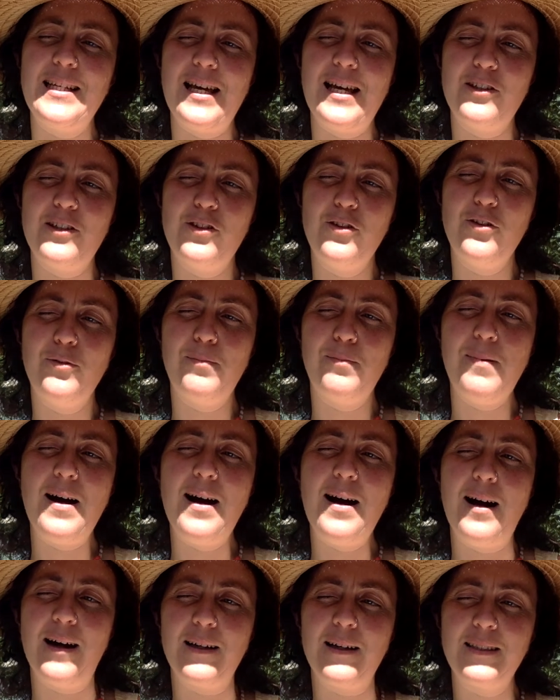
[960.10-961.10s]
national
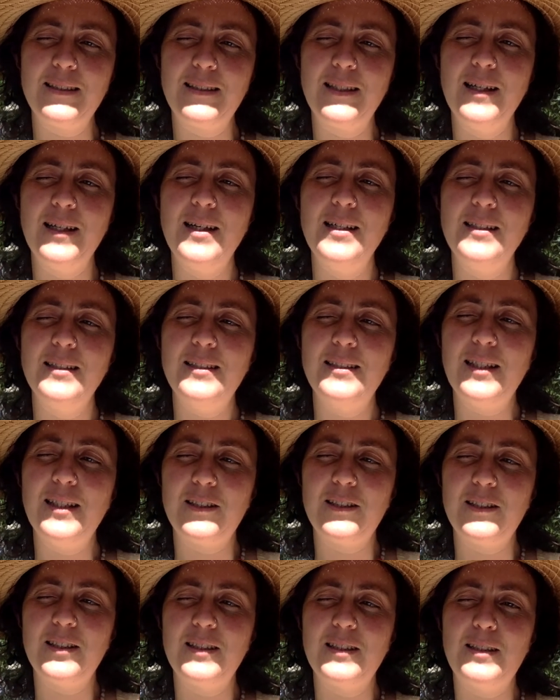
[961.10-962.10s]
parks,
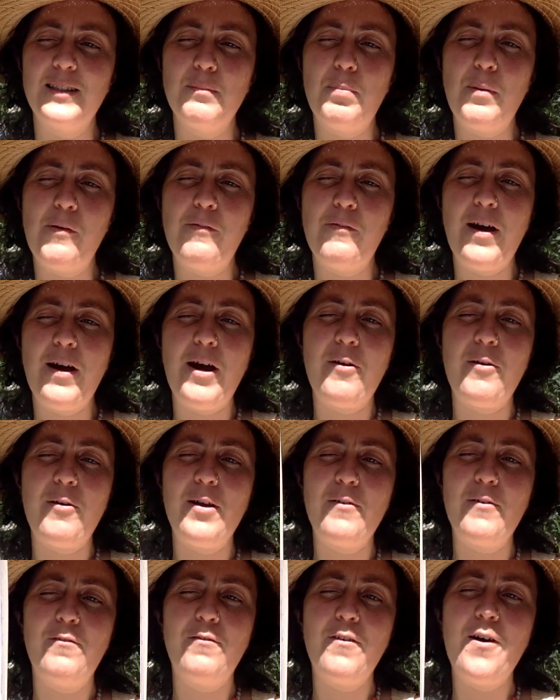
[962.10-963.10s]
such as the
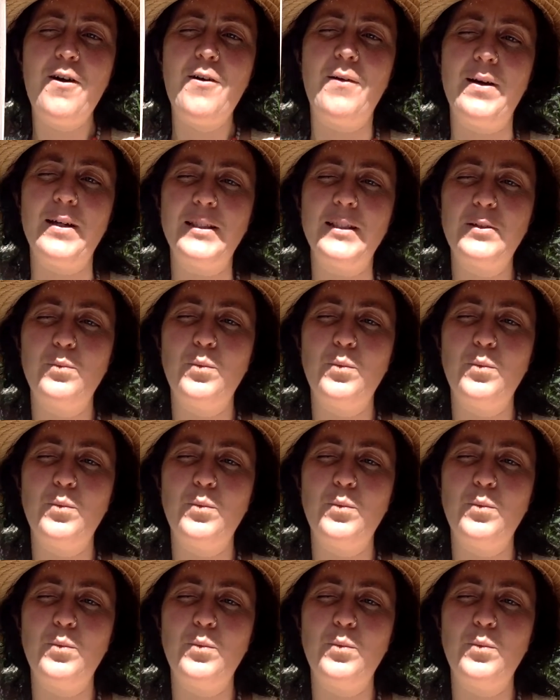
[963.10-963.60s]
Bavarian Forest,